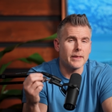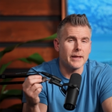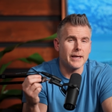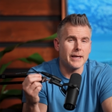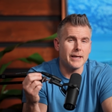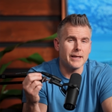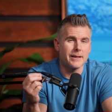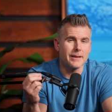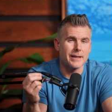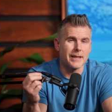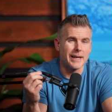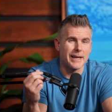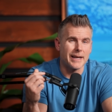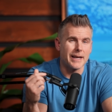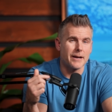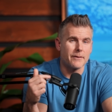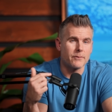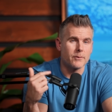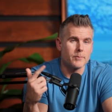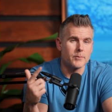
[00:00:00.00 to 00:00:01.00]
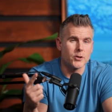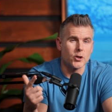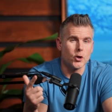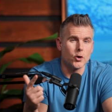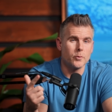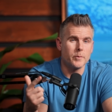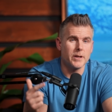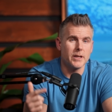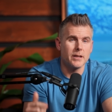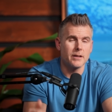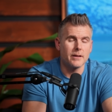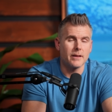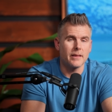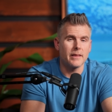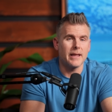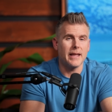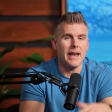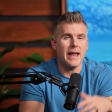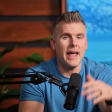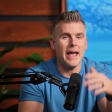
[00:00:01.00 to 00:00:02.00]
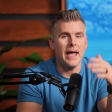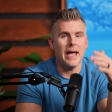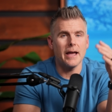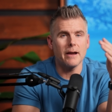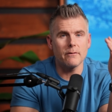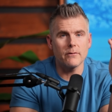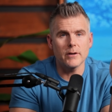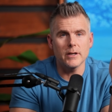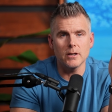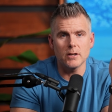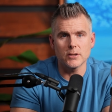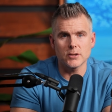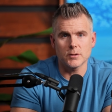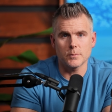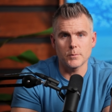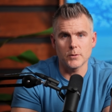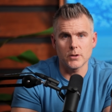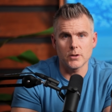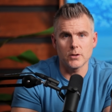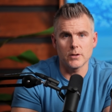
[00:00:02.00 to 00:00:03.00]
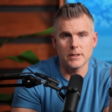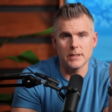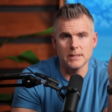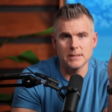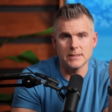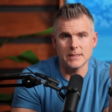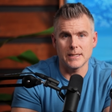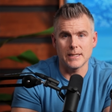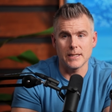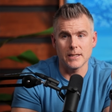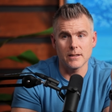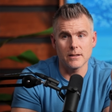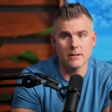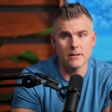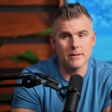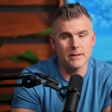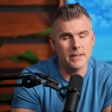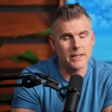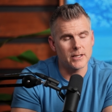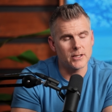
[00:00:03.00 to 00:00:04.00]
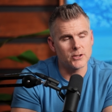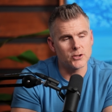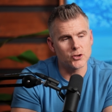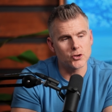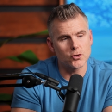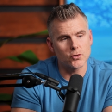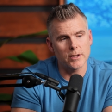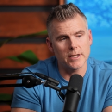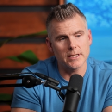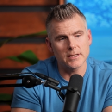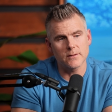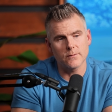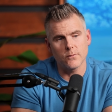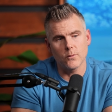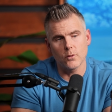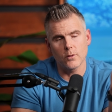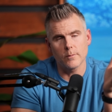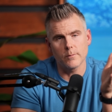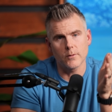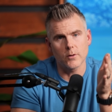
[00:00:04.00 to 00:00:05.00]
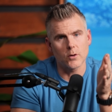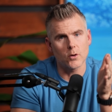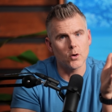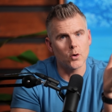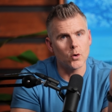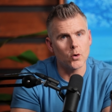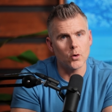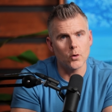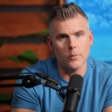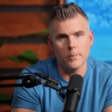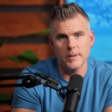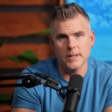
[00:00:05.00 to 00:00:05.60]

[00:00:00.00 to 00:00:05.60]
thing that I got from Tobi that every entrepreneur needs to hear that can transform their whole